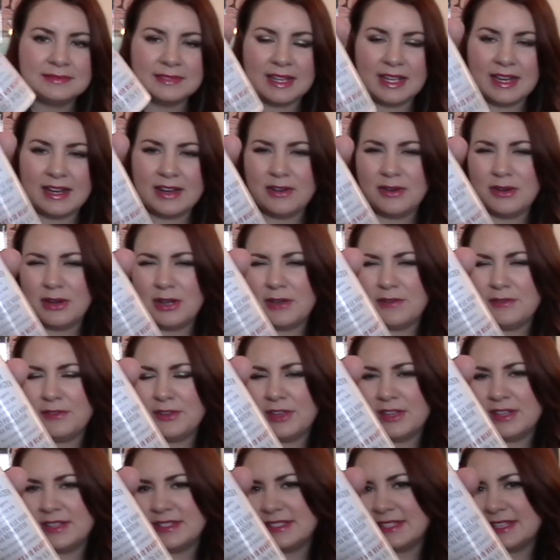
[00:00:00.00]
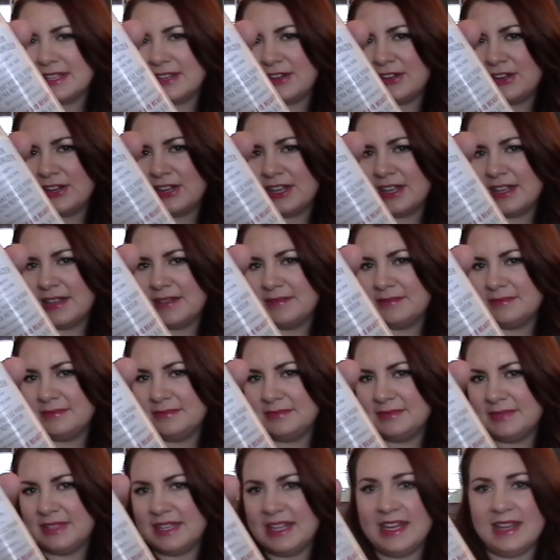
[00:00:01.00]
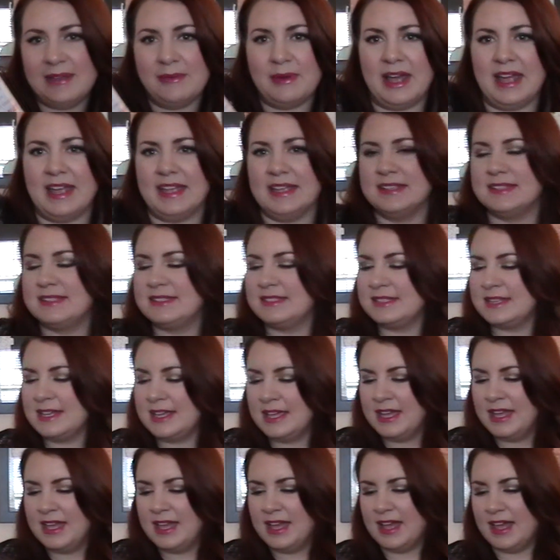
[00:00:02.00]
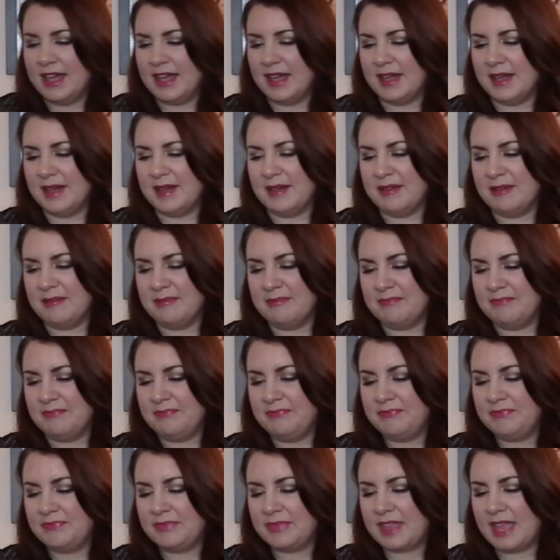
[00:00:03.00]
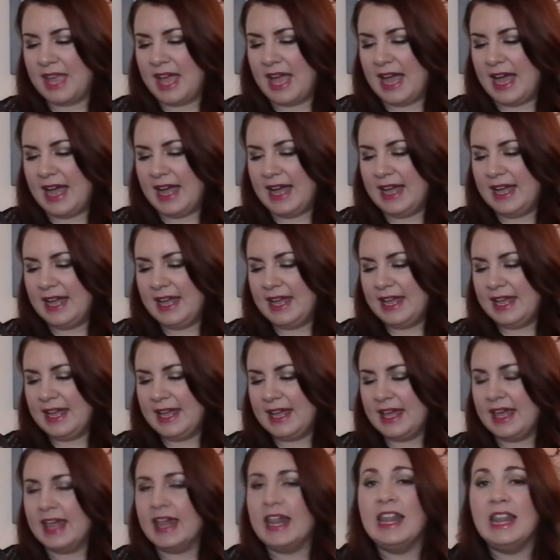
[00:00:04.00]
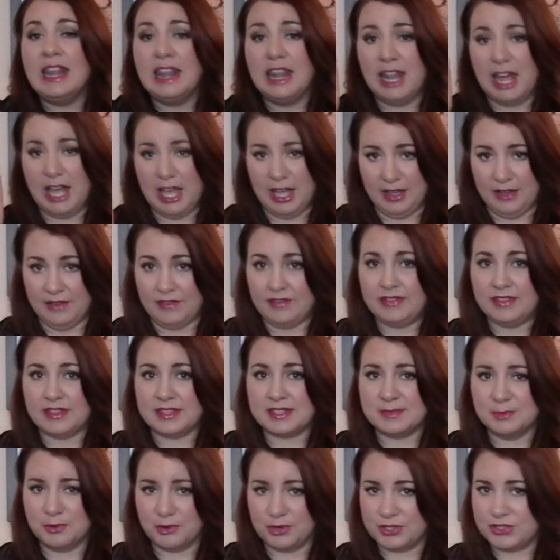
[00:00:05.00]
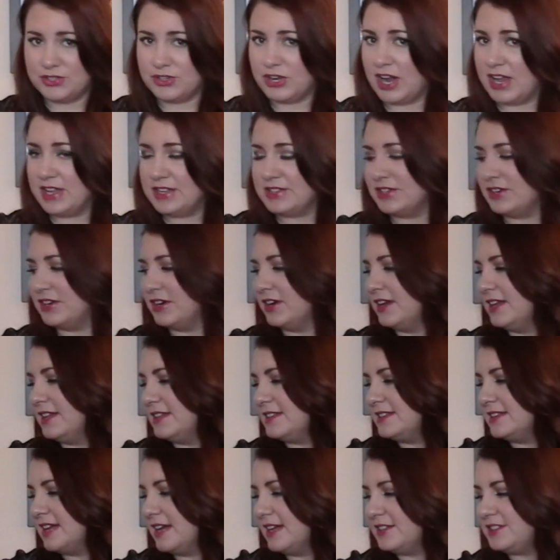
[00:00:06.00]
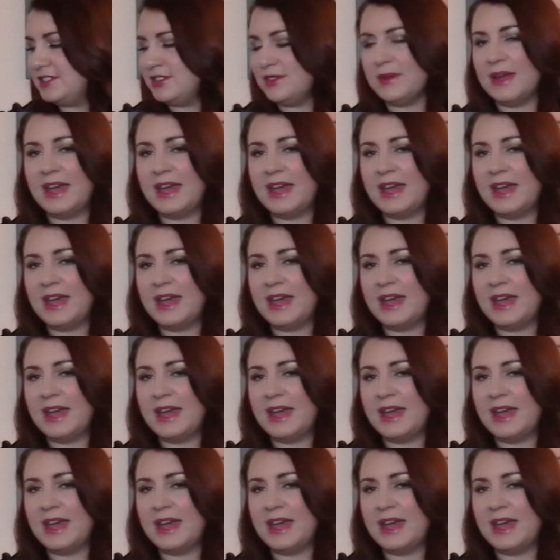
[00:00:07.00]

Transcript: I don't know if you can see it or not. Anyways, I love this moisturizer. It's not too